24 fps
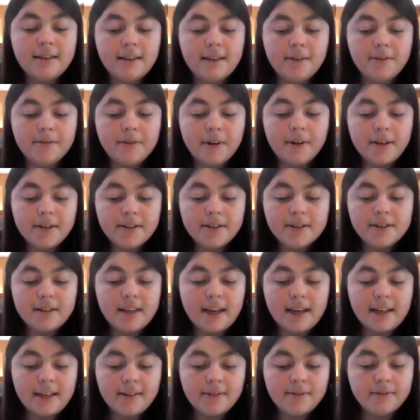the first
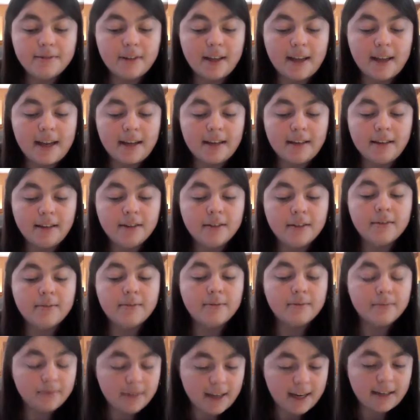
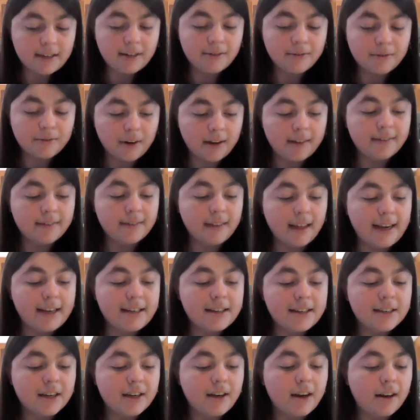native-run
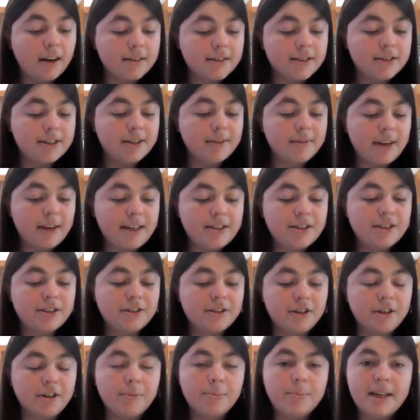land conservation
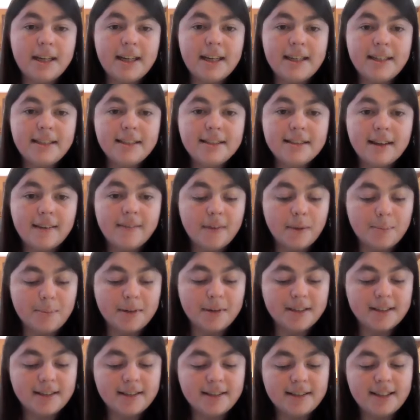group east of the
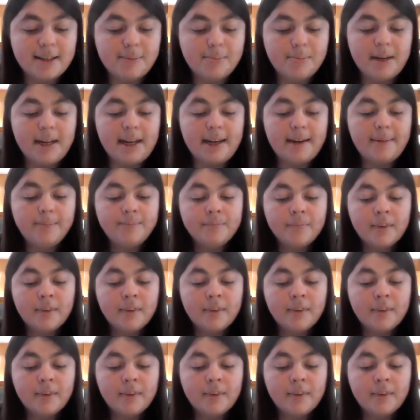Mississippi,